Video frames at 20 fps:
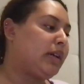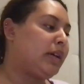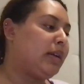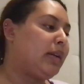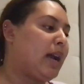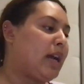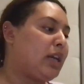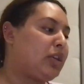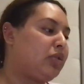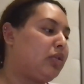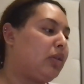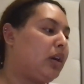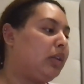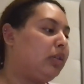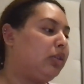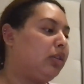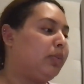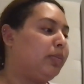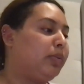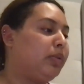the National
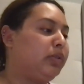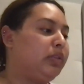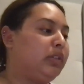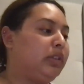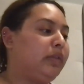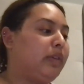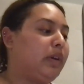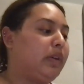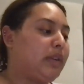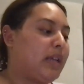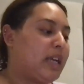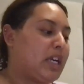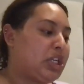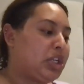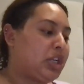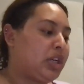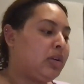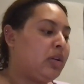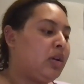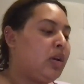Osteoporosis
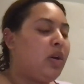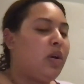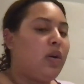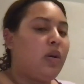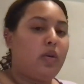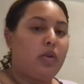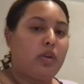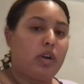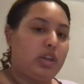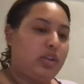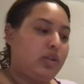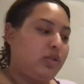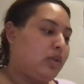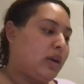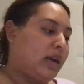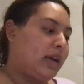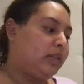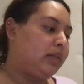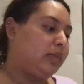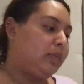Foundation or
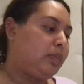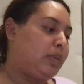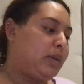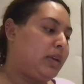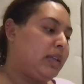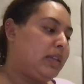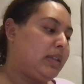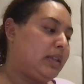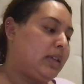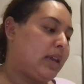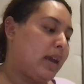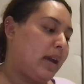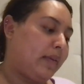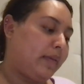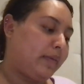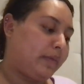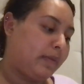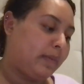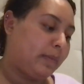USPTF.